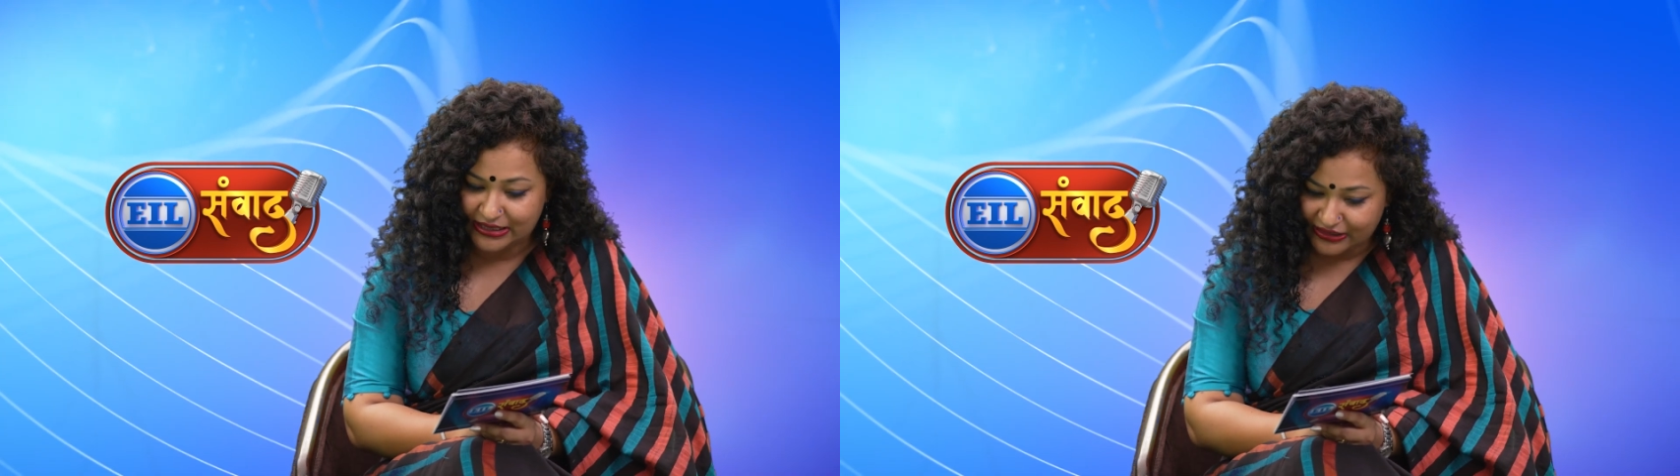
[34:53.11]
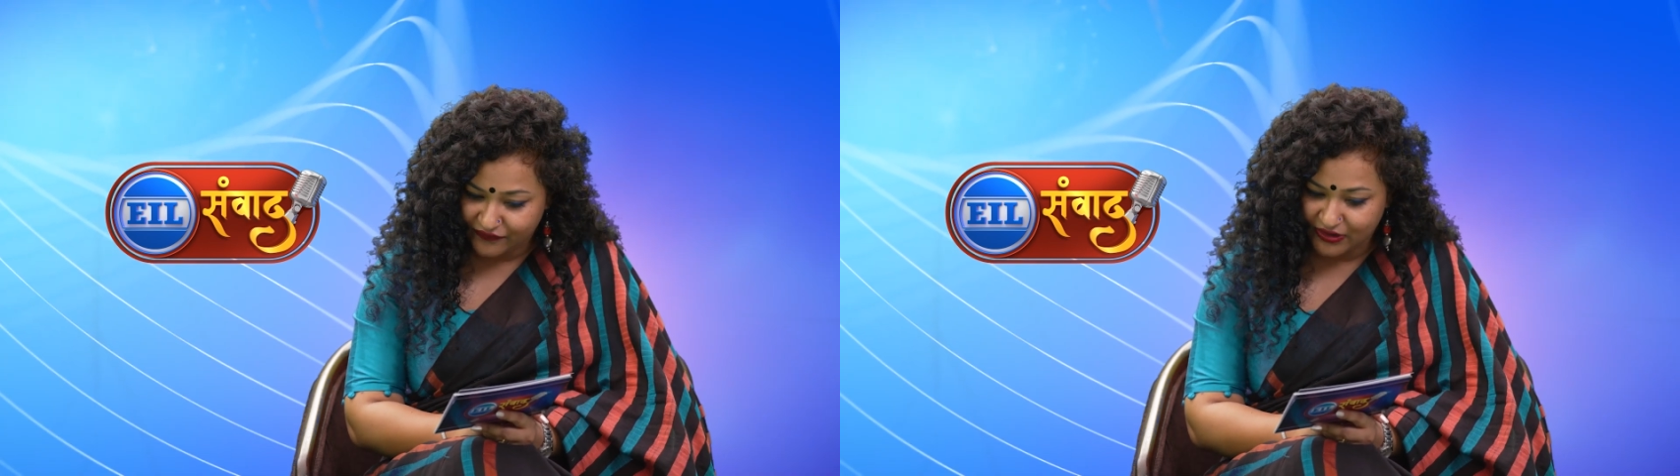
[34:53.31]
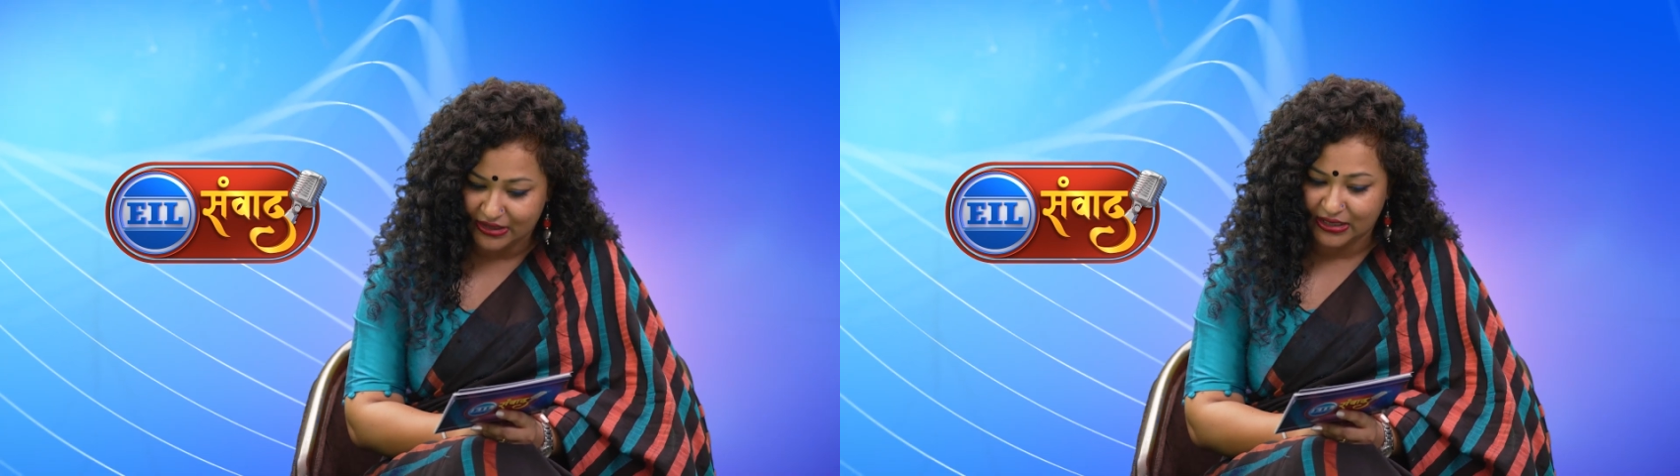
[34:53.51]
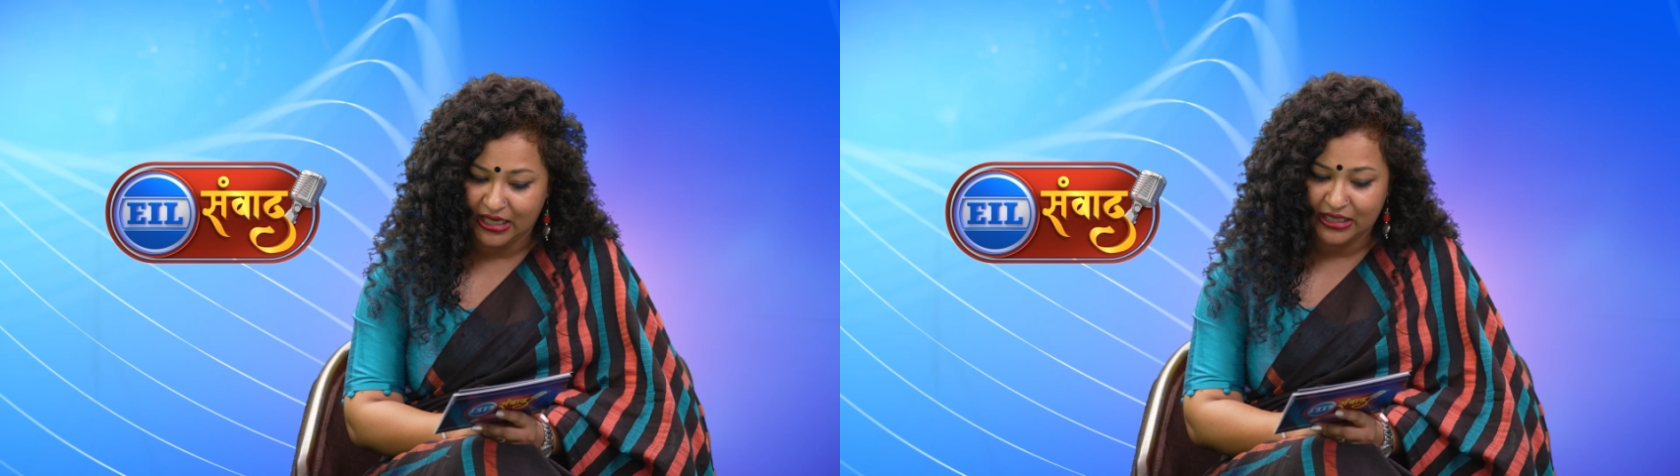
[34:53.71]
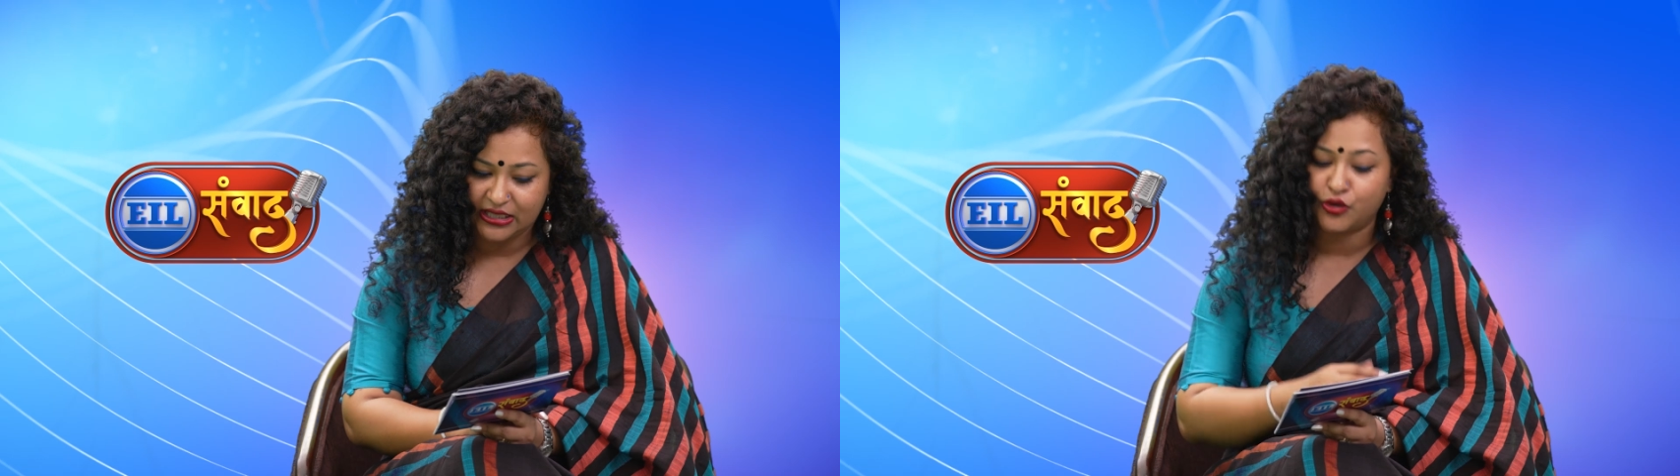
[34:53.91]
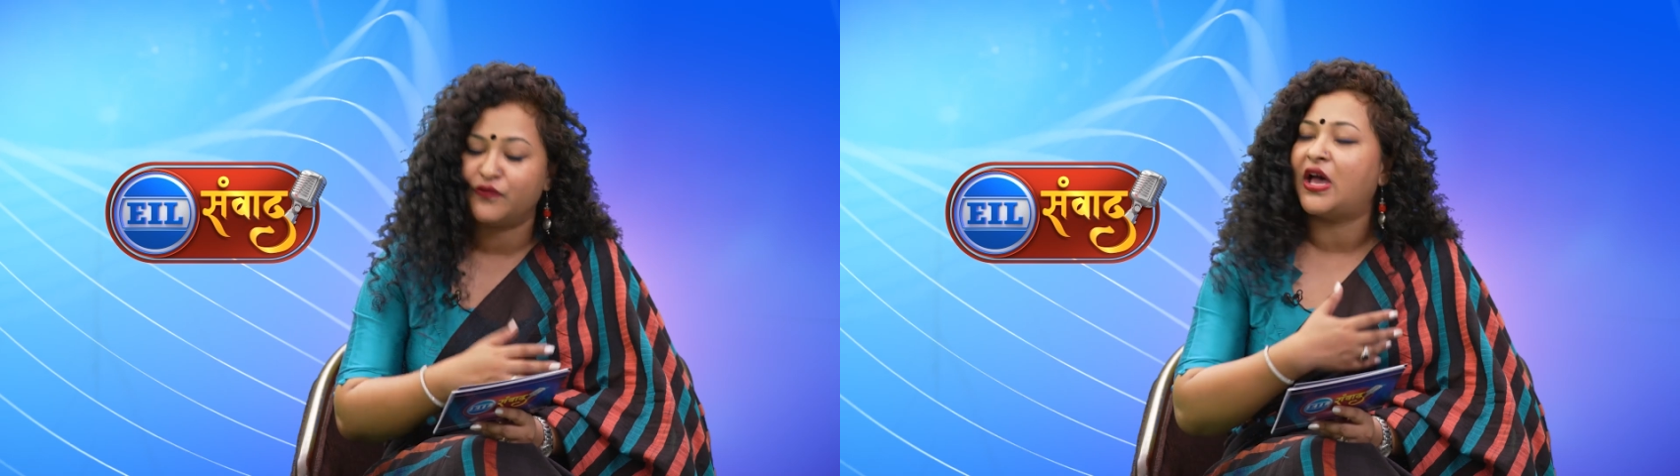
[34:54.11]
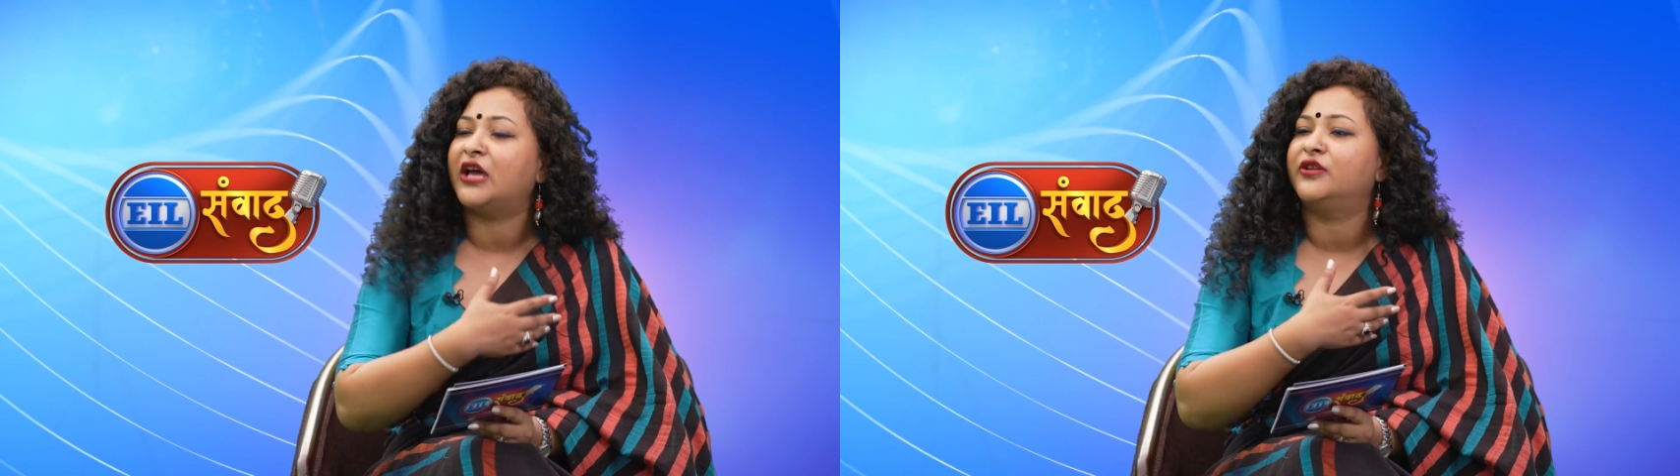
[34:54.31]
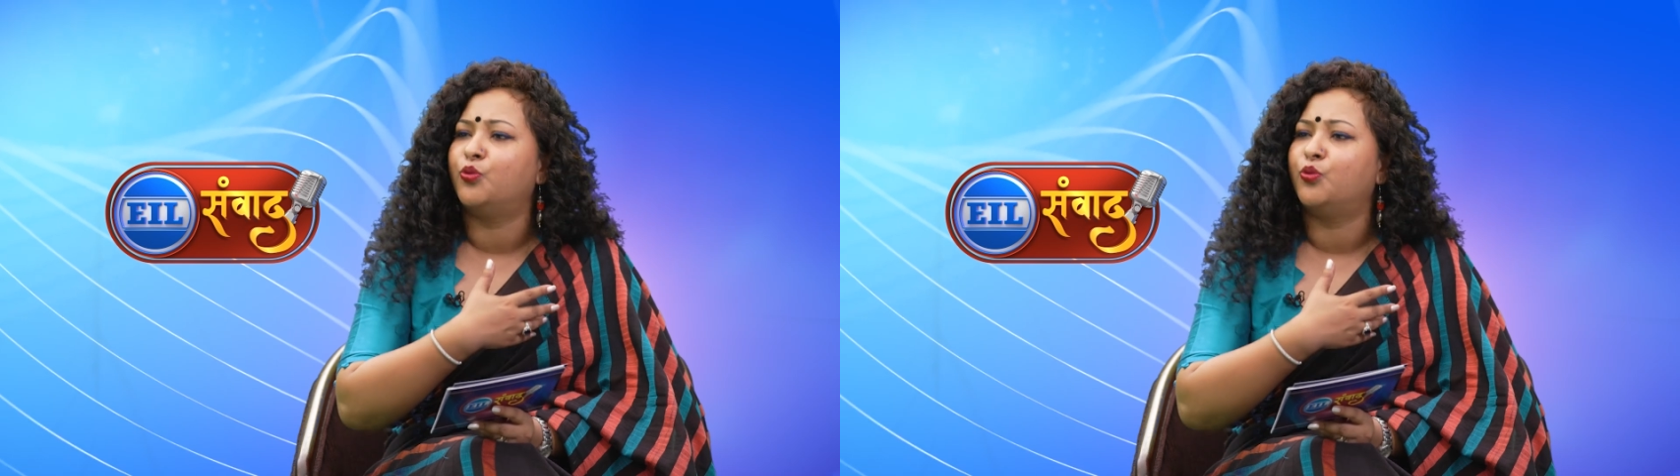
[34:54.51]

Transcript: given that you've had